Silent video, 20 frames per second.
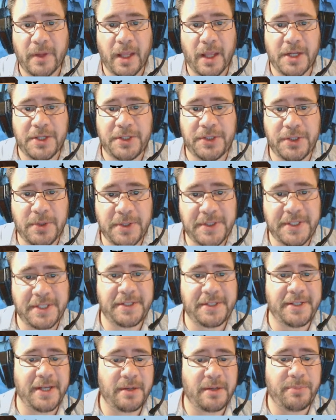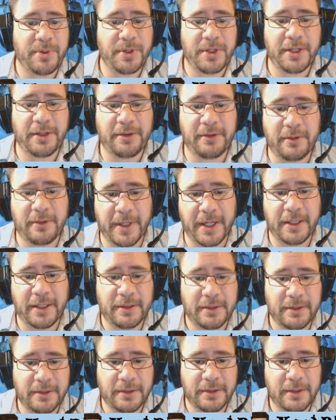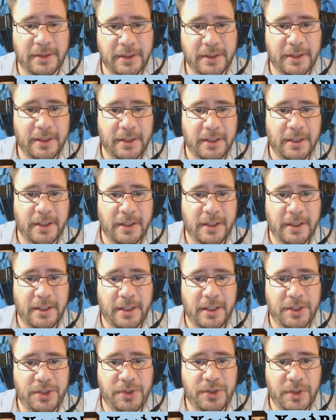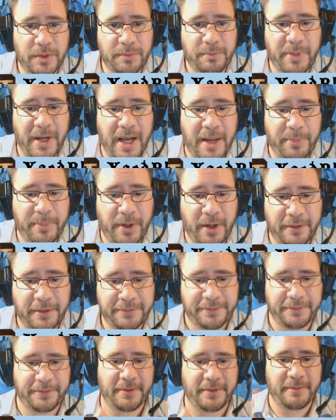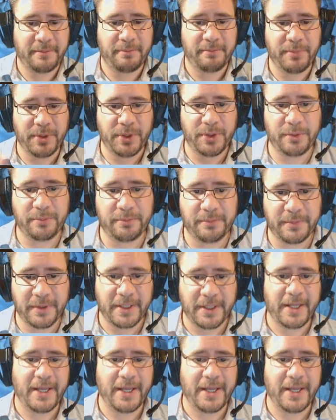And as soon as it's done putting through 8, it should pop off. Boom.